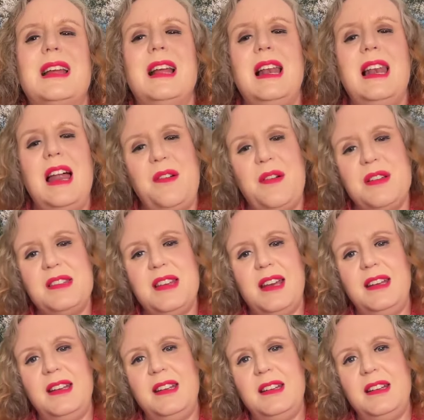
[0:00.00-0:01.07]

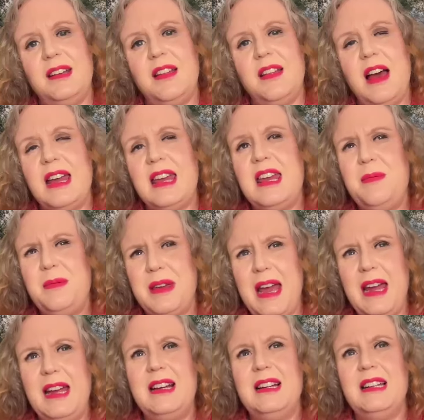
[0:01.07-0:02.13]
Clarity. I keep
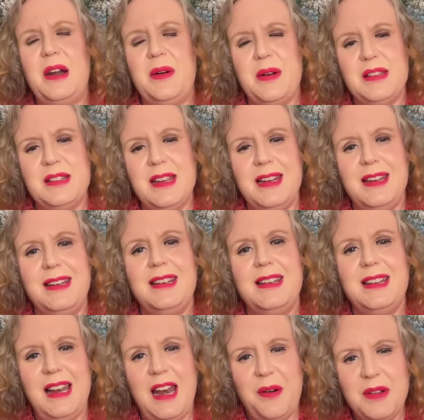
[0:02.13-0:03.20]
getting clarity,
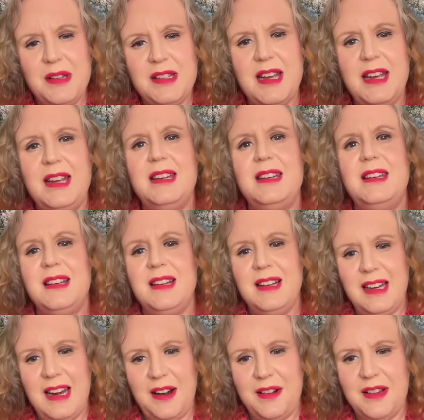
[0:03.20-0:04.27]
clarity,
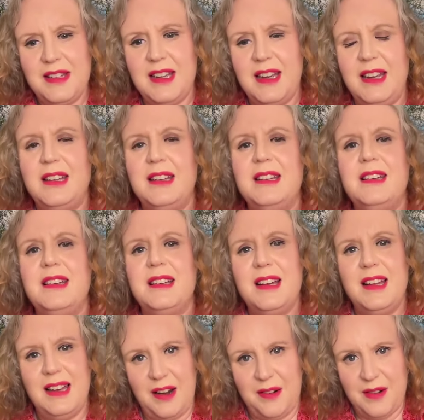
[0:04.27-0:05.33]
clarity,
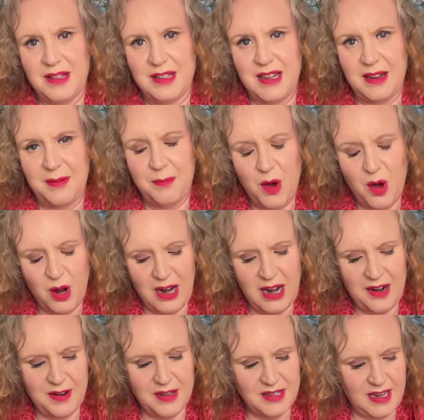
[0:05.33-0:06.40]
clarity, more
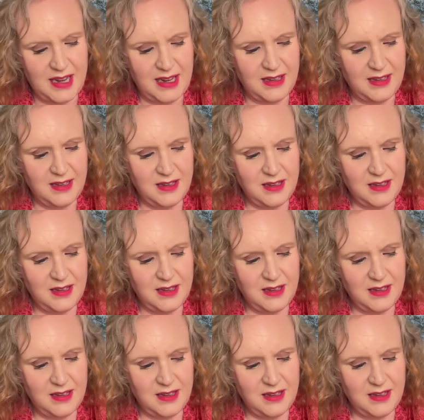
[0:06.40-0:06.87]
clarity.